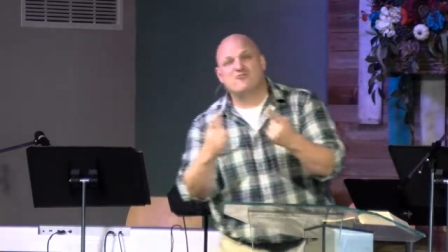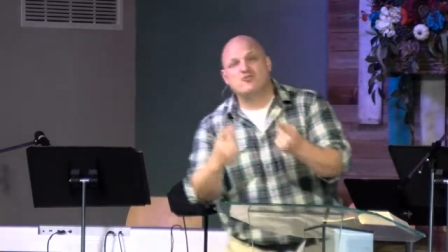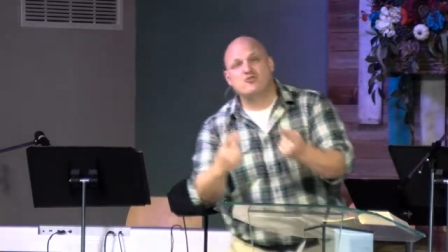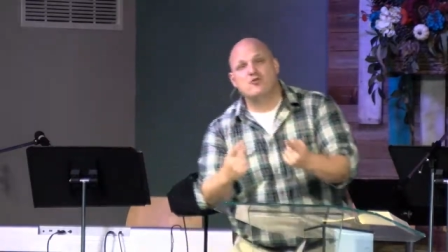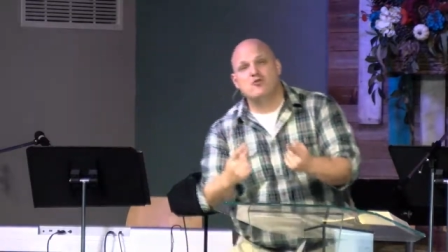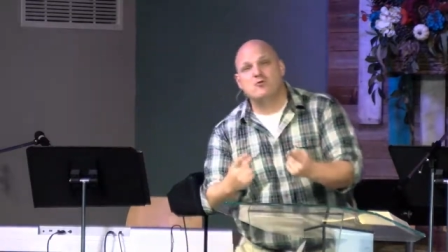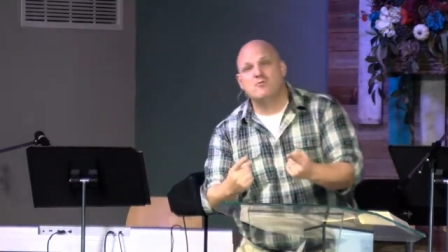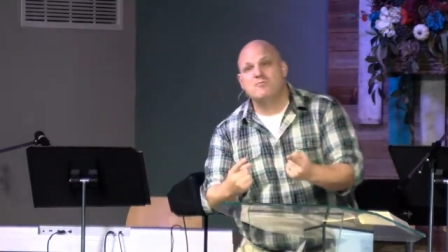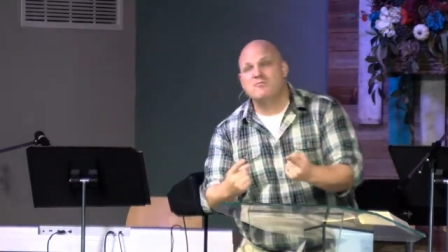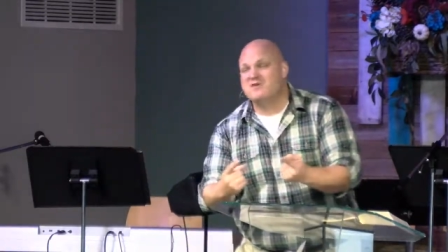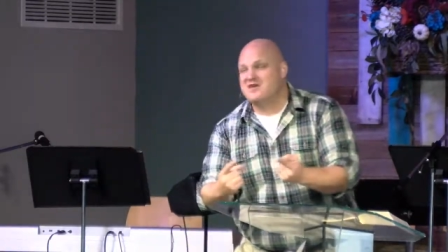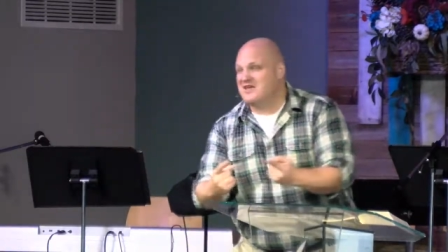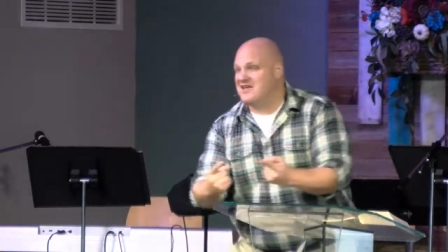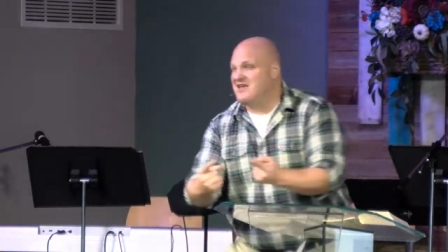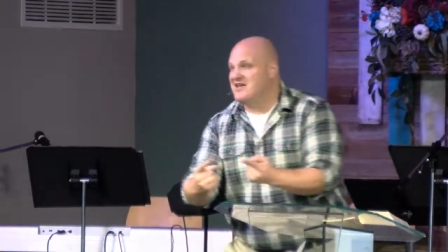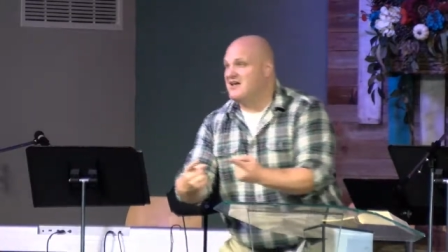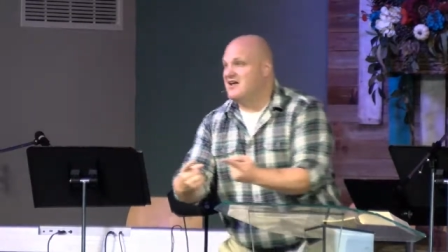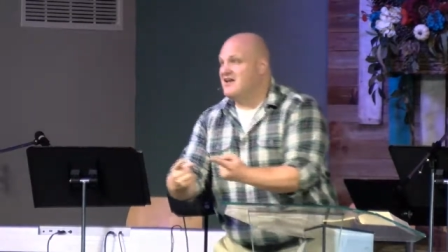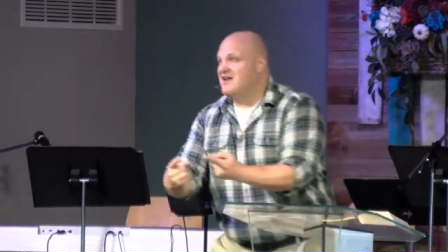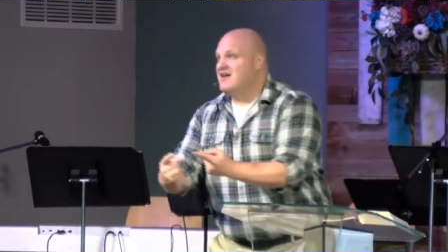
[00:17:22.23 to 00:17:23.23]
you'll be
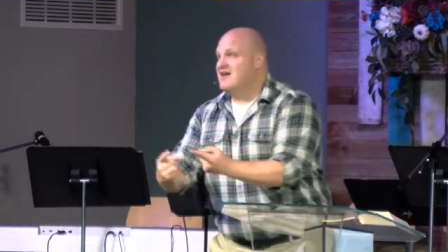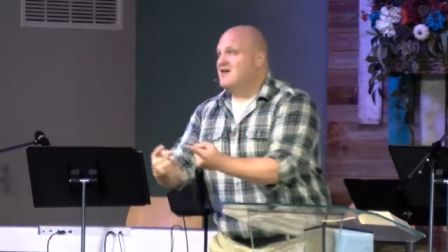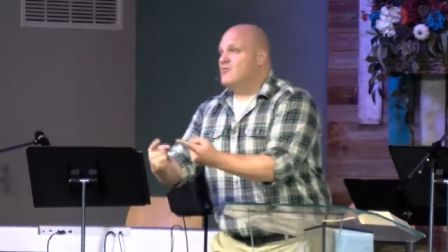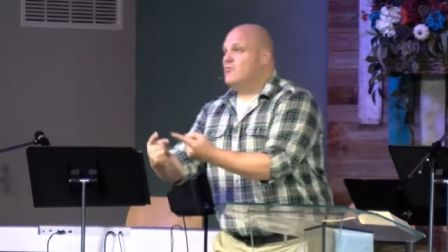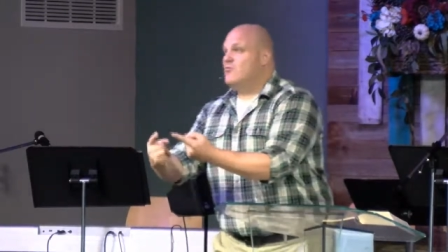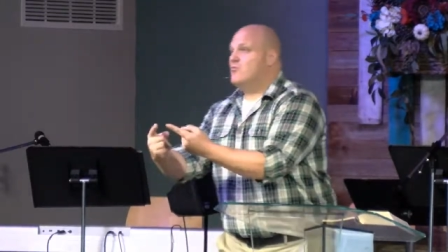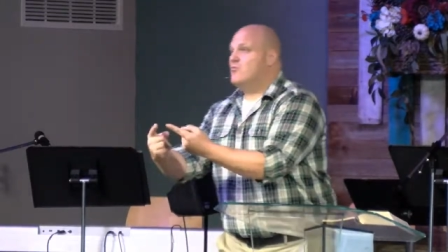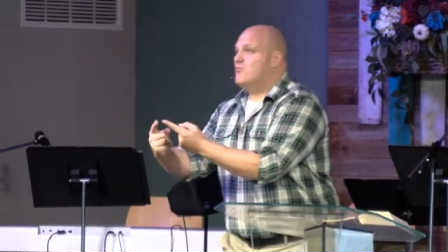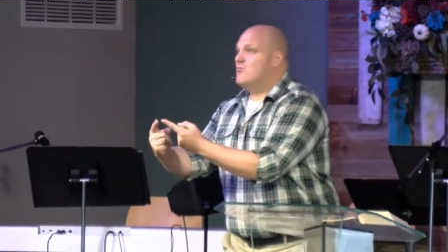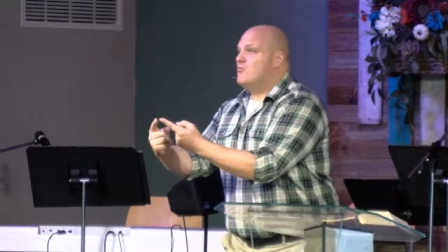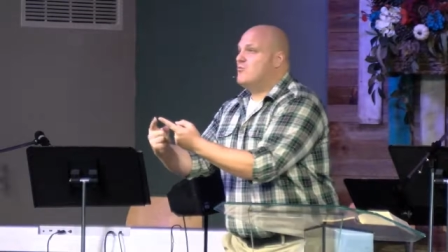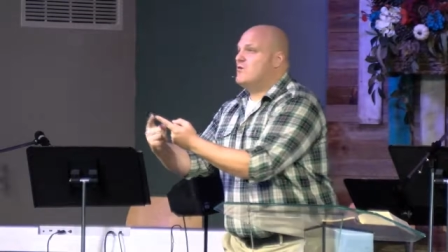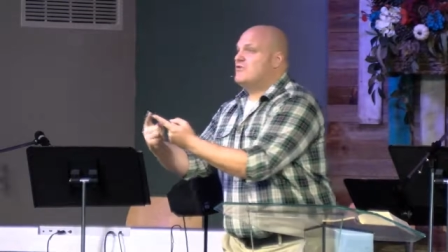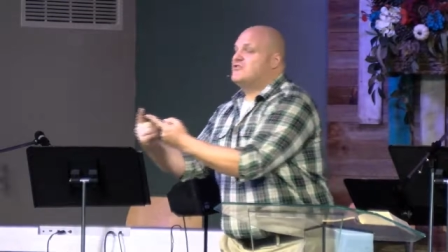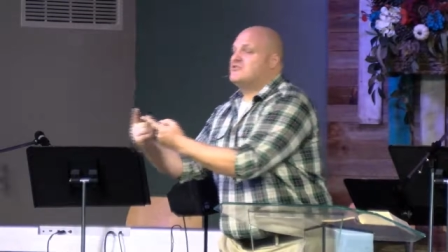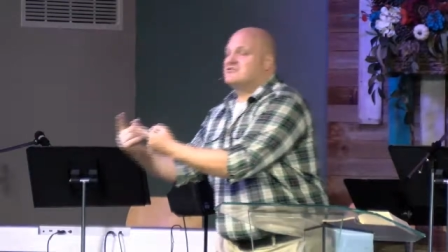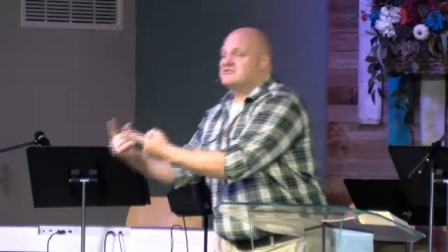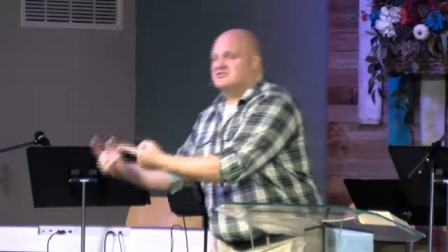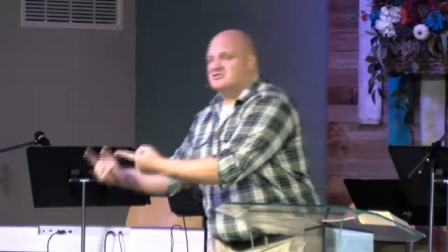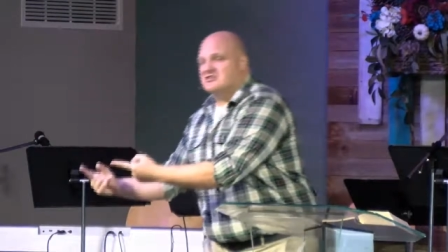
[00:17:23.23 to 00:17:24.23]
with
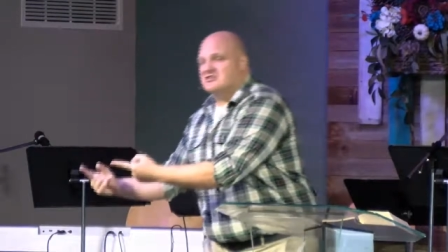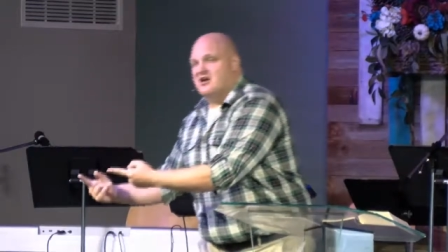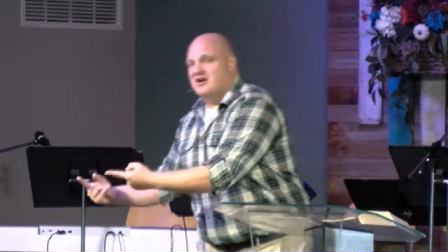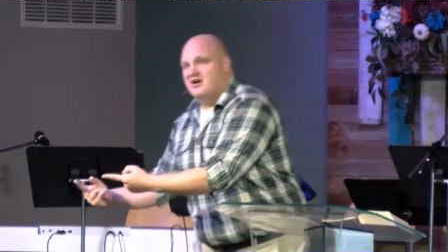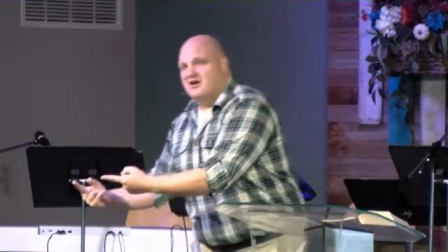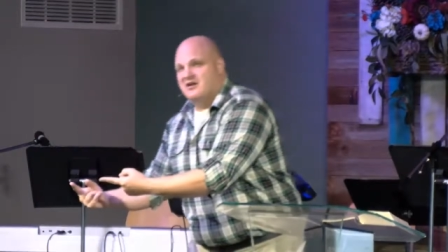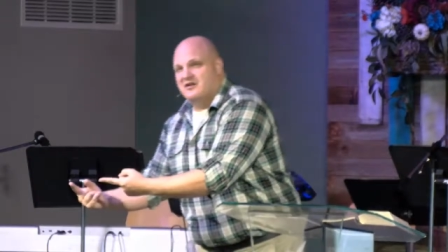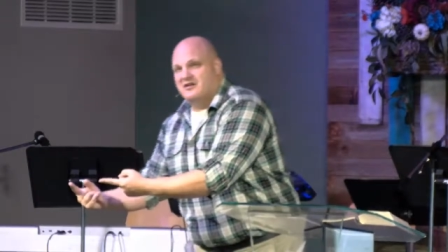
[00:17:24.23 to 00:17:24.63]
your son